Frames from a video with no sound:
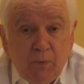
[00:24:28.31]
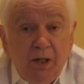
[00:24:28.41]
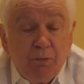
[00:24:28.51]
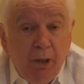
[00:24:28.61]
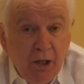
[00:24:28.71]

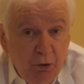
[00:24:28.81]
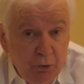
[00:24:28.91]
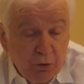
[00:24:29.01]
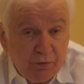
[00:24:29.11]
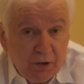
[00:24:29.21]
At my own
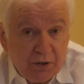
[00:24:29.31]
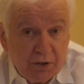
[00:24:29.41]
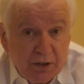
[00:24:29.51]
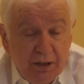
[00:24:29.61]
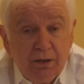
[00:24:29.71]

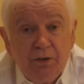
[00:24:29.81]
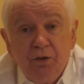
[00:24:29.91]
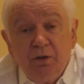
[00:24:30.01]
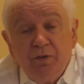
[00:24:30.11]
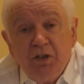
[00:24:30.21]
university, the
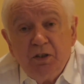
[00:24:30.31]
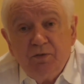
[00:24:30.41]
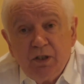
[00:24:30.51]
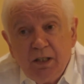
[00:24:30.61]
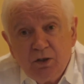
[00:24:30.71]
University of
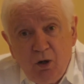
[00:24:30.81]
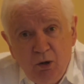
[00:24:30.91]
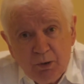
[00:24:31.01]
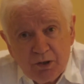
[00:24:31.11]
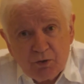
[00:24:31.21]
St.
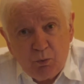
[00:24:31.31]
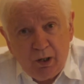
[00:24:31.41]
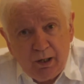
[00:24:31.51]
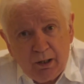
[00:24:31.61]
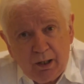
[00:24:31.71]
Thomas,
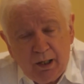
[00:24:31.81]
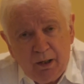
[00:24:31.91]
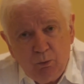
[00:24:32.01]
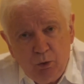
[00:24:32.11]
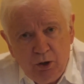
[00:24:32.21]
where I
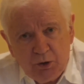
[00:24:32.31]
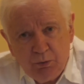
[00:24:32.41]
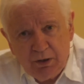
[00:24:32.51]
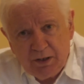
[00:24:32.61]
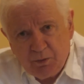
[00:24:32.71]
worked
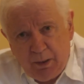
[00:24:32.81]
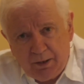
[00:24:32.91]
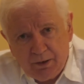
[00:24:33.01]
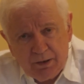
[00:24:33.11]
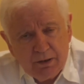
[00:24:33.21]
with this
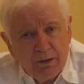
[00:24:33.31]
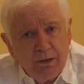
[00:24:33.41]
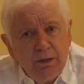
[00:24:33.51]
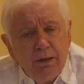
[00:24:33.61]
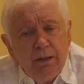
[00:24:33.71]
method,
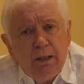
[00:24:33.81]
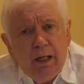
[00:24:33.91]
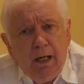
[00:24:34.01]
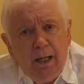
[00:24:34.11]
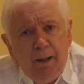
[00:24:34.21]

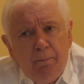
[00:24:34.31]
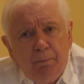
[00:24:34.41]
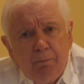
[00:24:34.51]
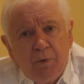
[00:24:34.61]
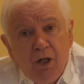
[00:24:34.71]

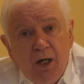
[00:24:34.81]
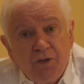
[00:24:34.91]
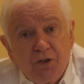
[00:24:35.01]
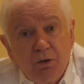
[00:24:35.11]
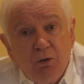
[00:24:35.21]
the
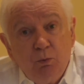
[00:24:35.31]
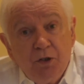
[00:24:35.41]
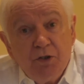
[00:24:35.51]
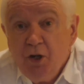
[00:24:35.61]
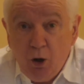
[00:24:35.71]
answer
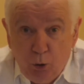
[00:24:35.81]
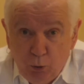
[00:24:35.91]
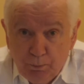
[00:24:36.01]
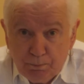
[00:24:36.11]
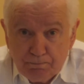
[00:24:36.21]
was no.